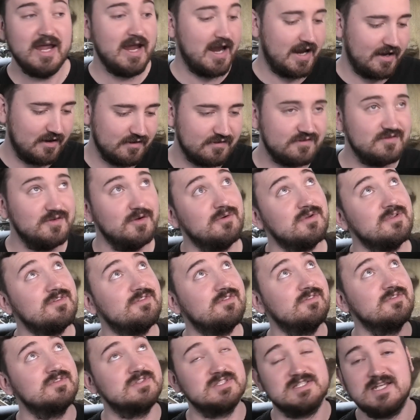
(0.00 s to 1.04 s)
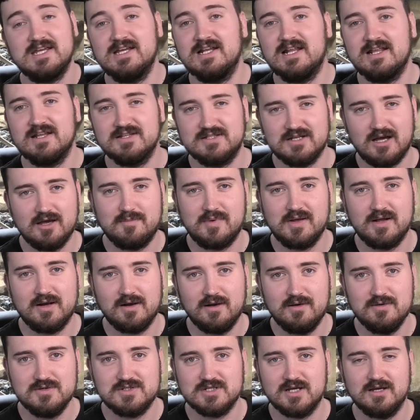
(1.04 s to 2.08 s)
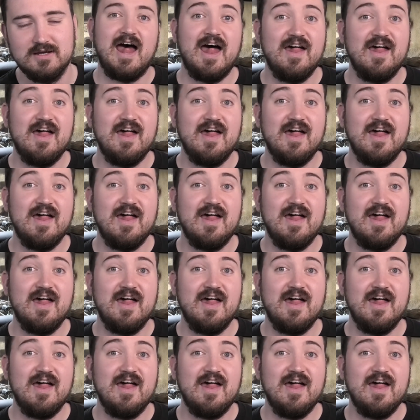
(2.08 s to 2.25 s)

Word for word: in a floor-to-ceiling type enclosure.